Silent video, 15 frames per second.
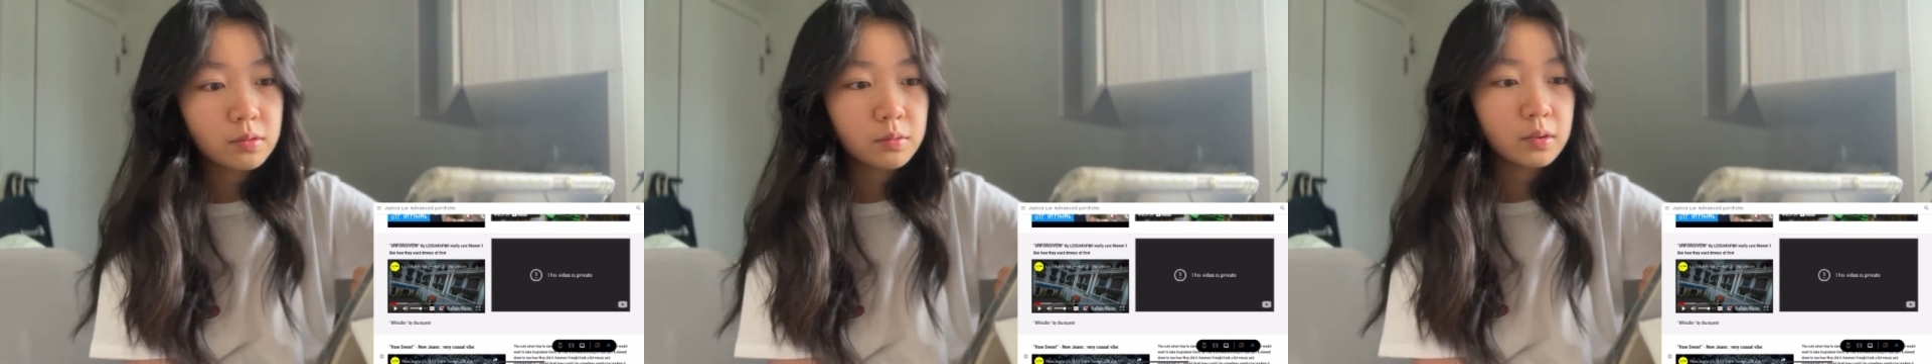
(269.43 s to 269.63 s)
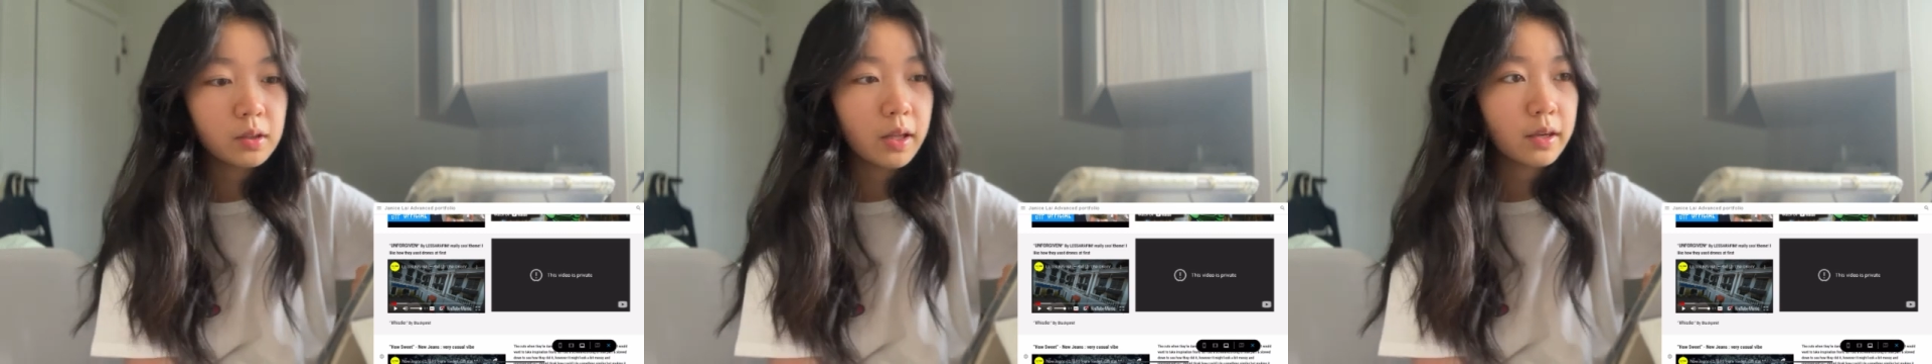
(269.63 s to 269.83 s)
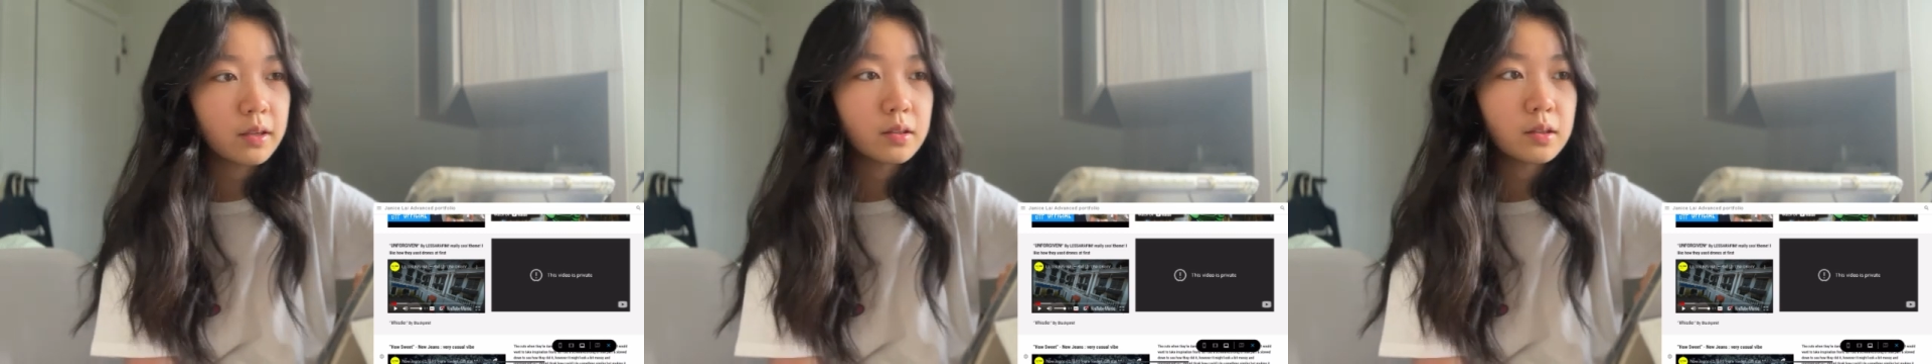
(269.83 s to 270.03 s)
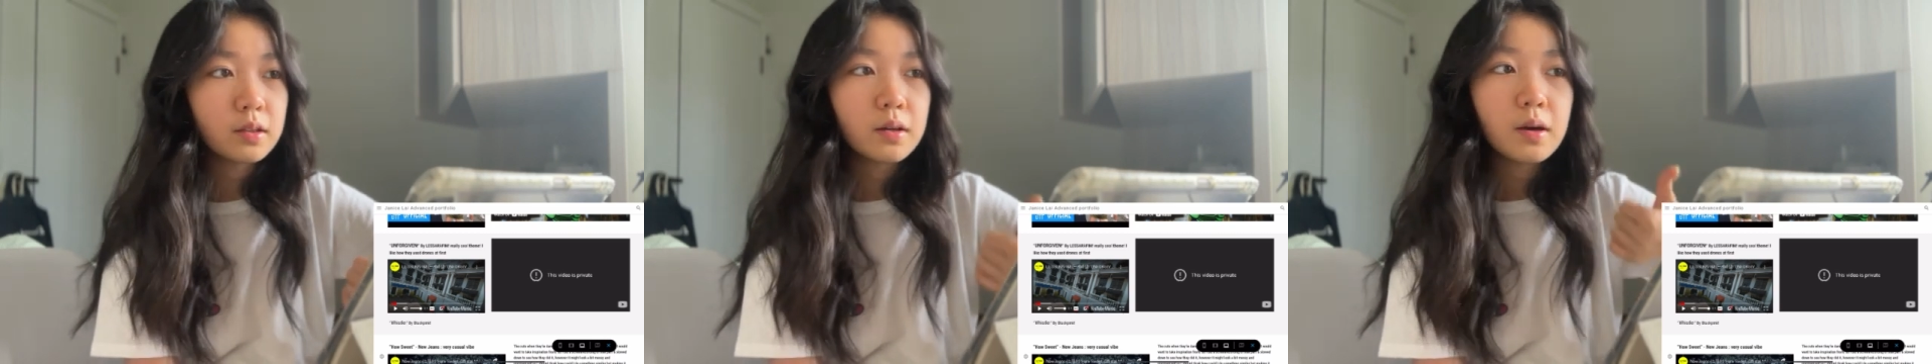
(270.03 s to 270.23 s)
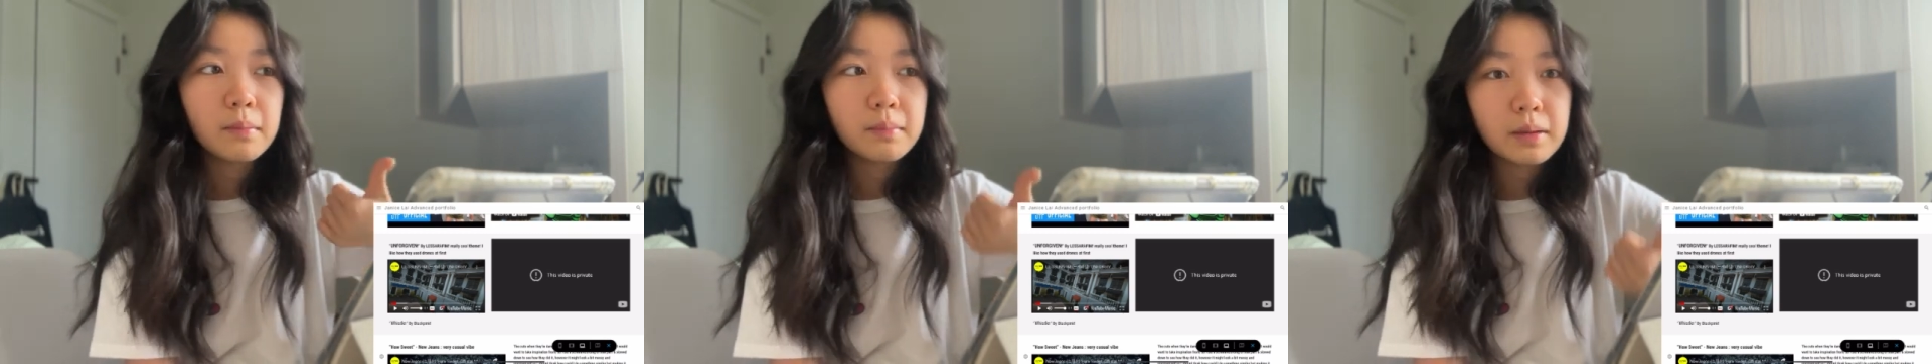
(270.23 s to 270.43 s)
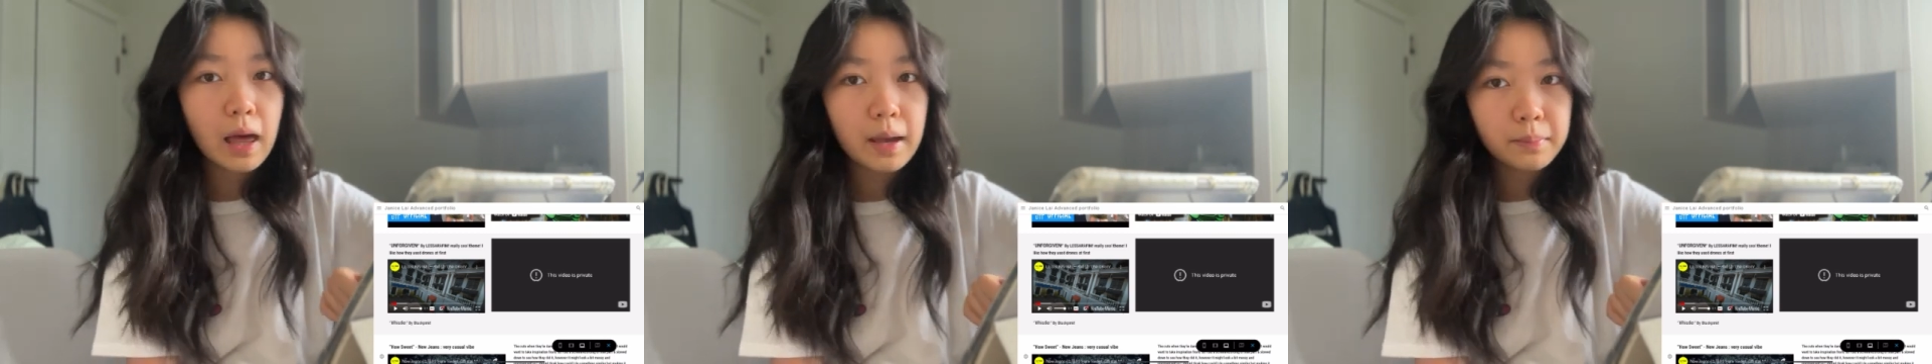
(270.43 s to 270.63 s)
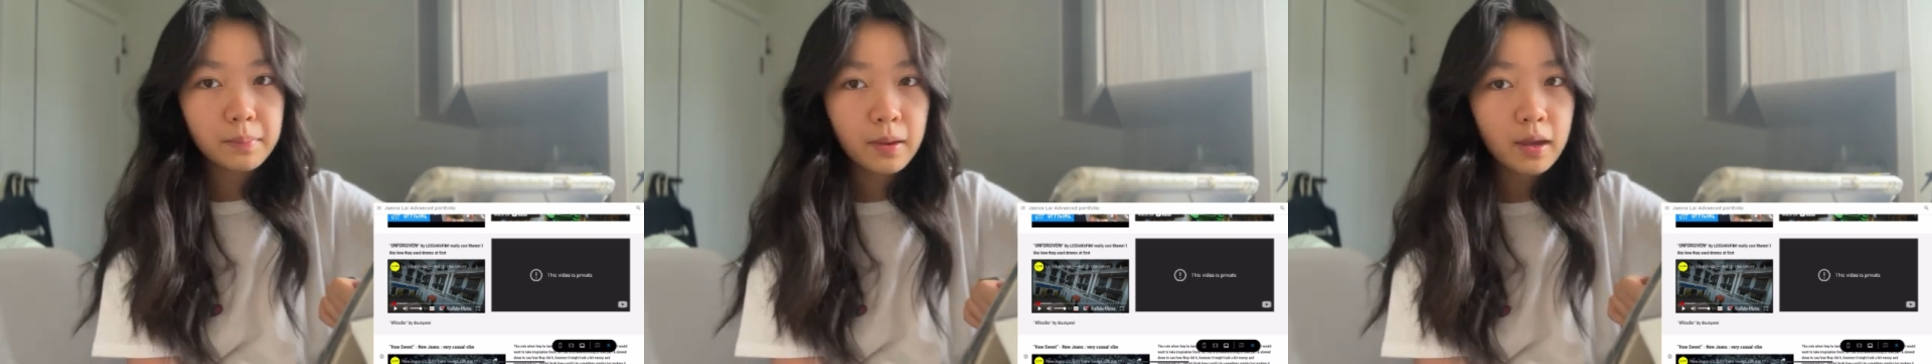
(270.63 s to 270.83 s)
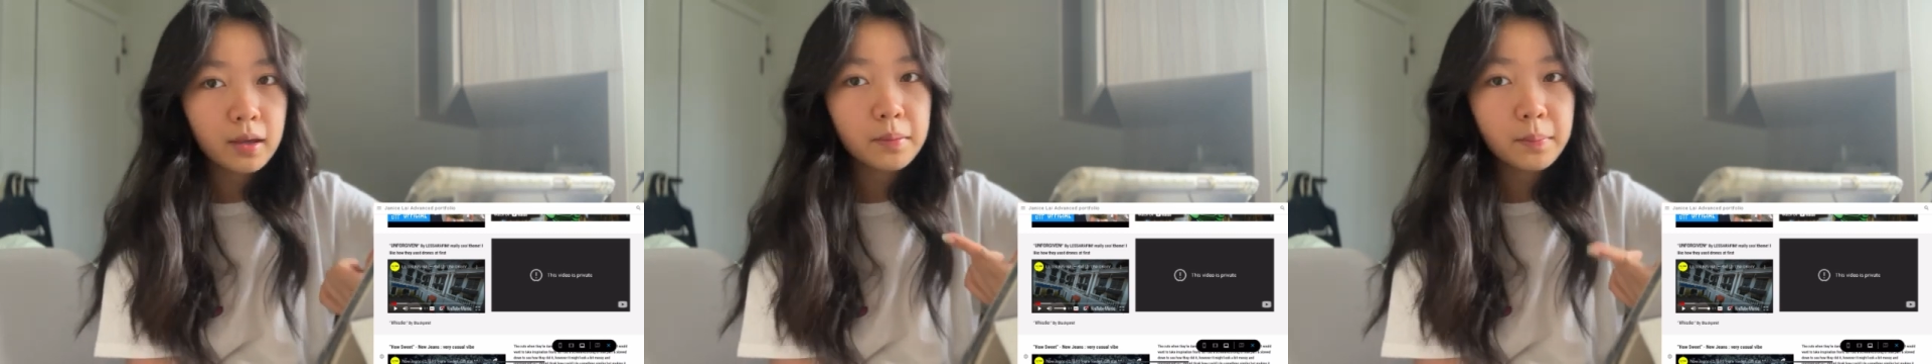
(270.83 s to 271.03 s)
like
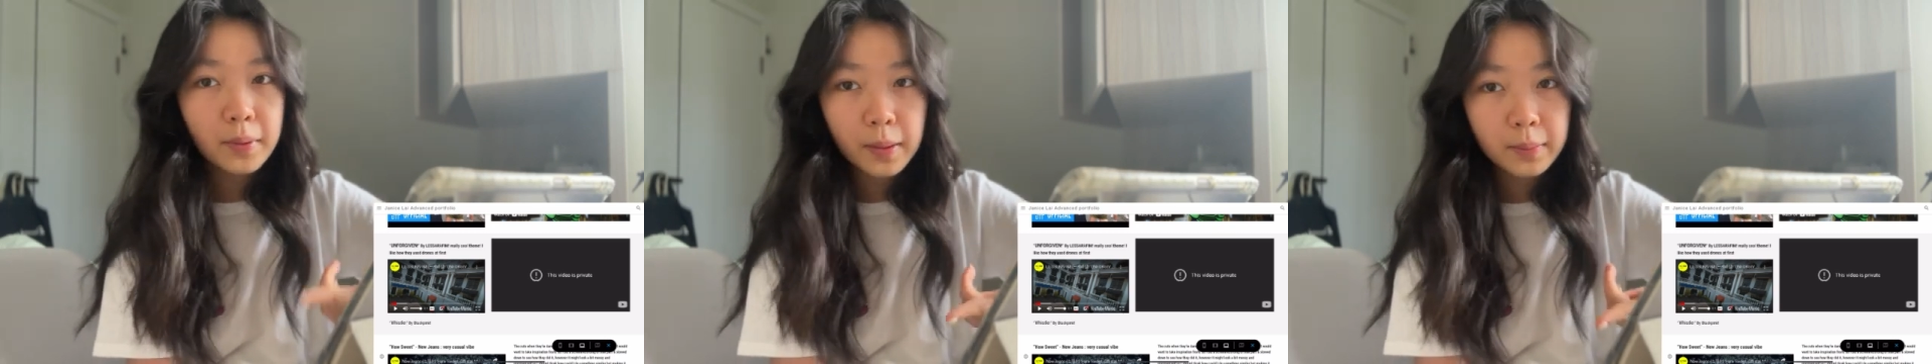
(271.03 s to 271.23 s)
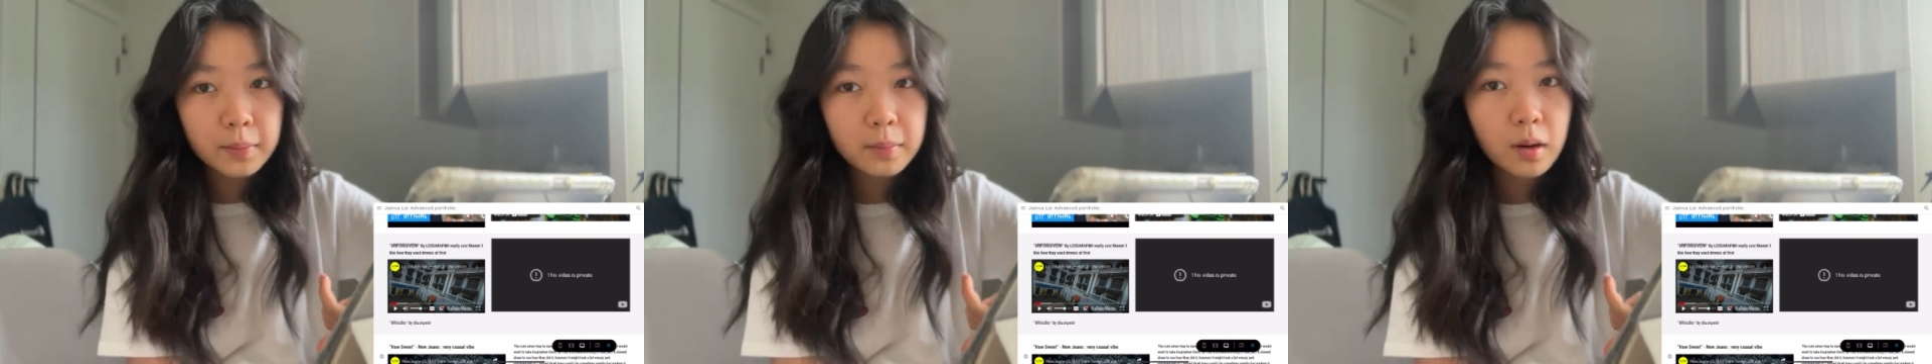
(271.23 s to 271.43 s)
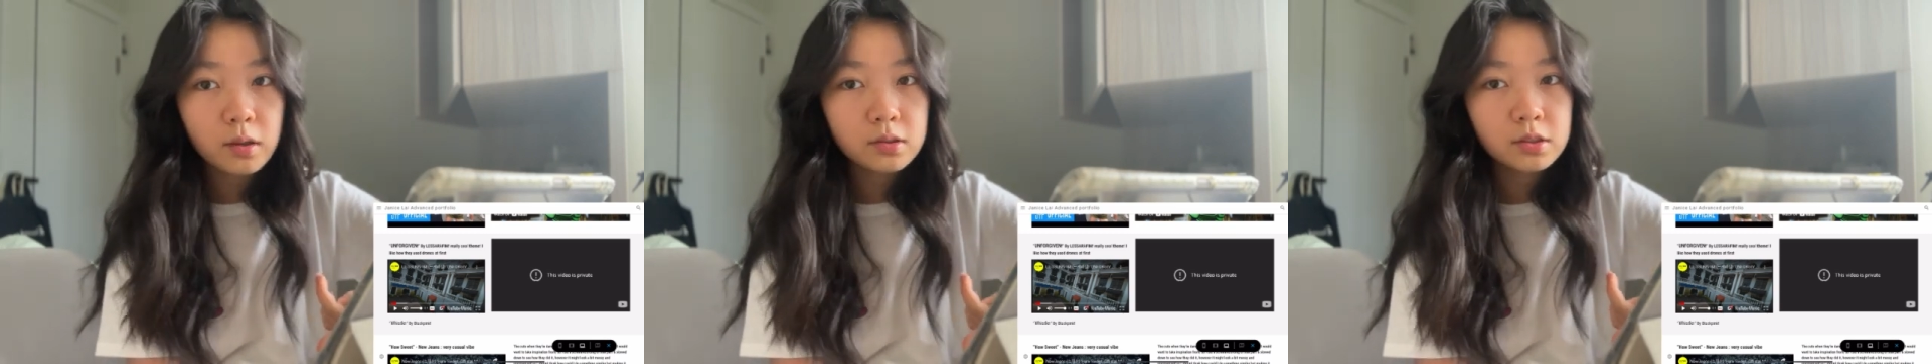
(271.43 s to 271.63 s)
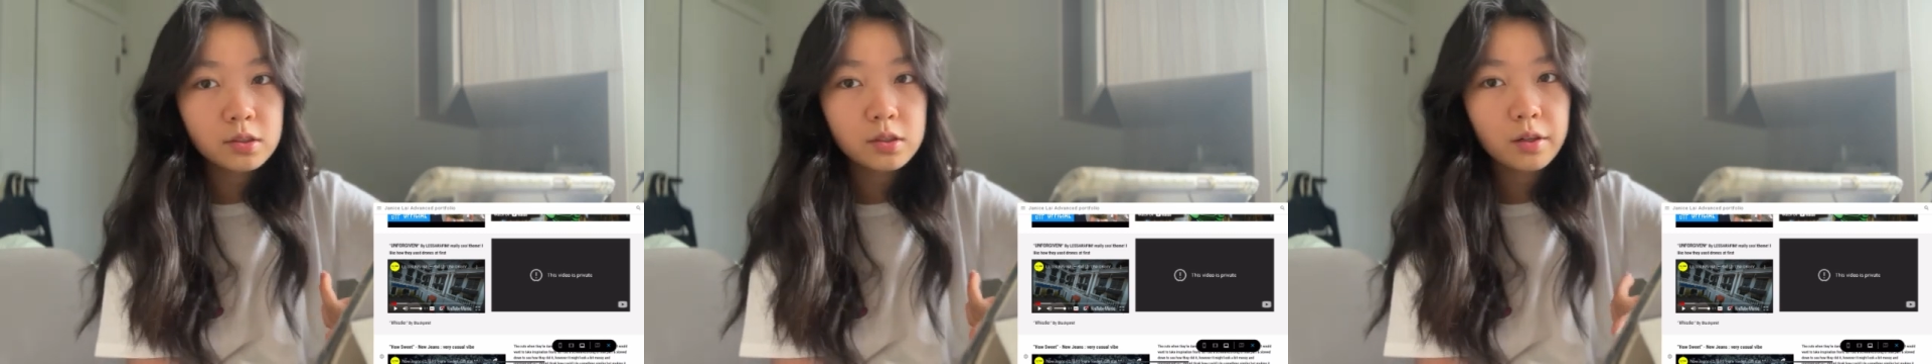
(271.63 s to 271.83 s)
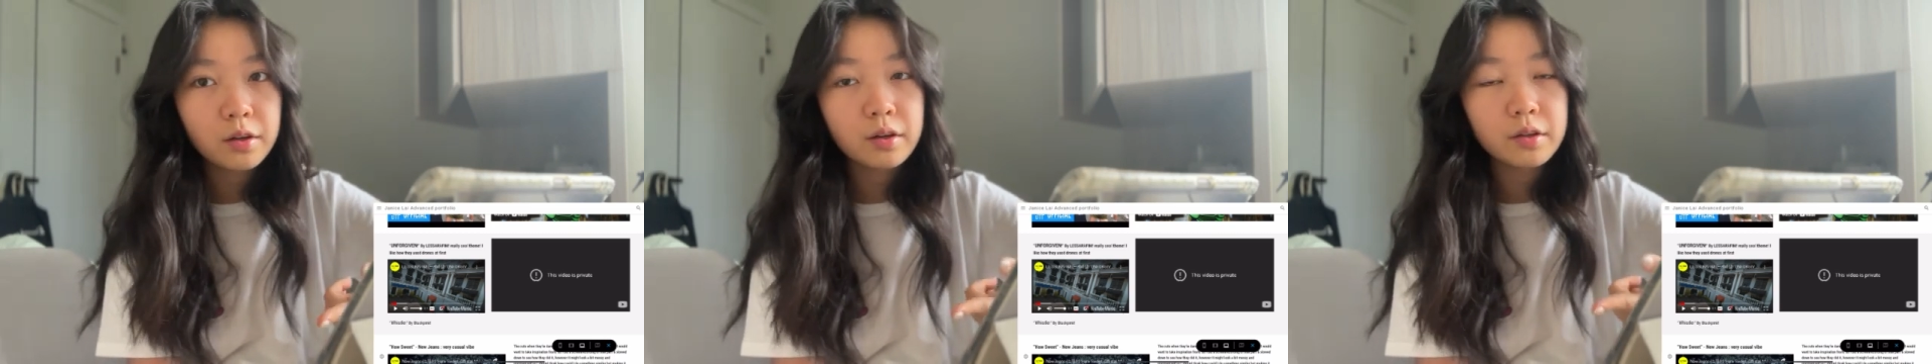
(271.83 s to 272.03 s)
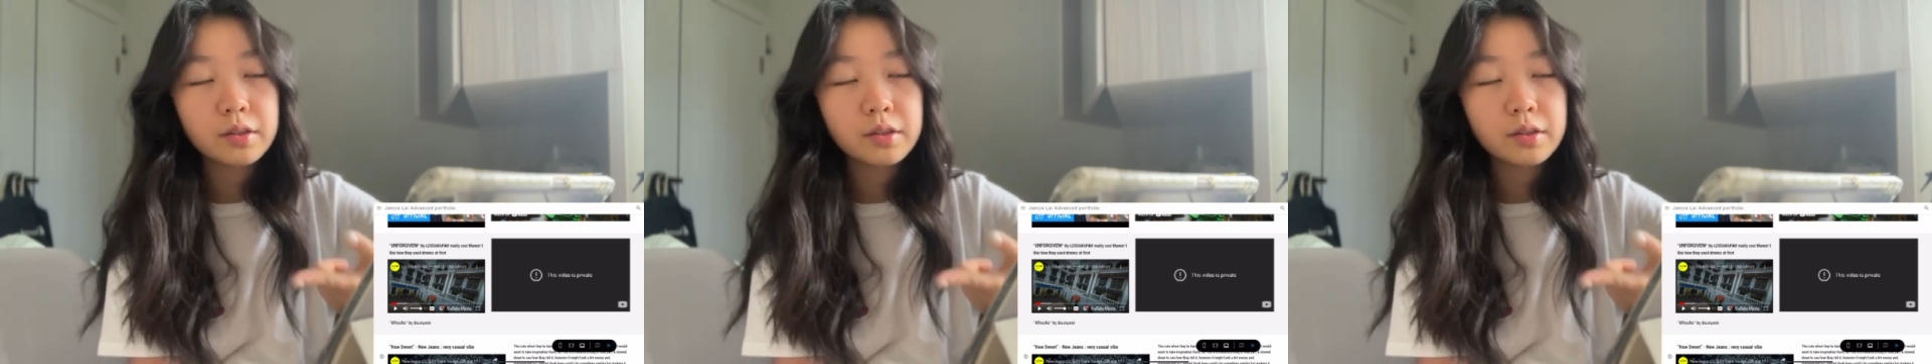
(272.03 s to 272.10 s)
Blackpink, Baby Monster,